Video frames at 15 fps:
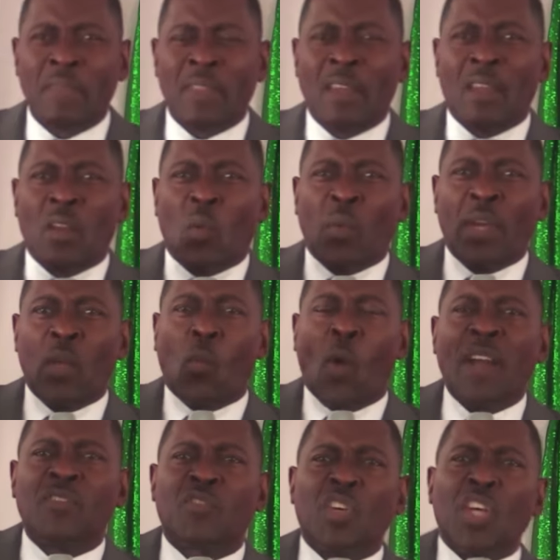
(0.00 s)
we
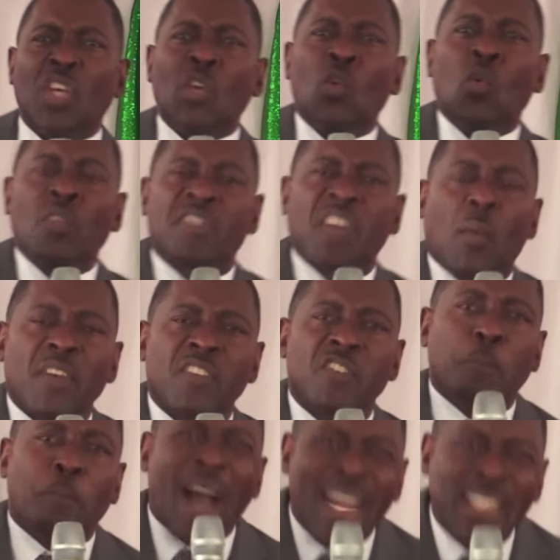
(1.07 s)
want to use our
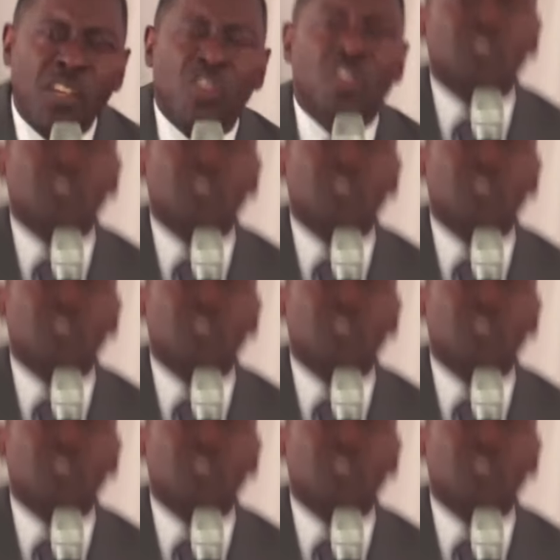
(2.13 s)
Spanish